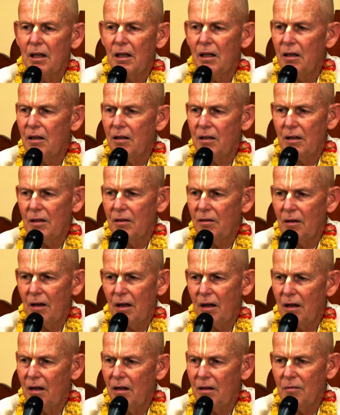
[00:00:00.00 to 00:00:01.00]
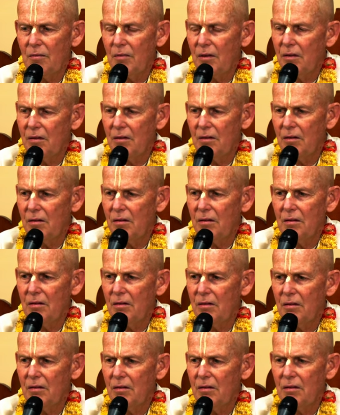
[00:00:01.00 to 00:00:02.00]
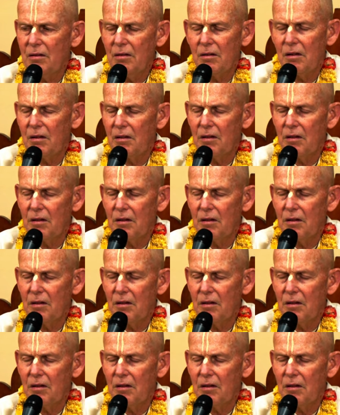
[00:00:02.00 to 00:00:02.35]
Hare Rama,